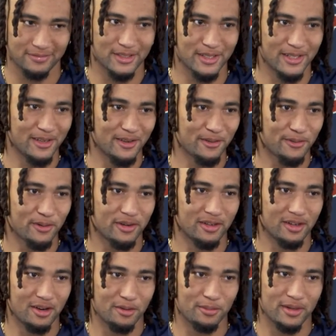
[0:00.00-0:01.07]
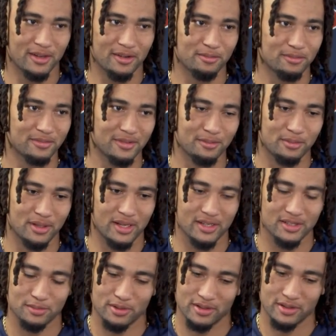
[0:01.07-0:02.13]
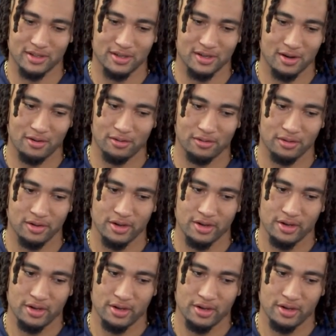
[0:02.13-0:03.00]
sitting here in front of y'all, man, I'm blessed, man.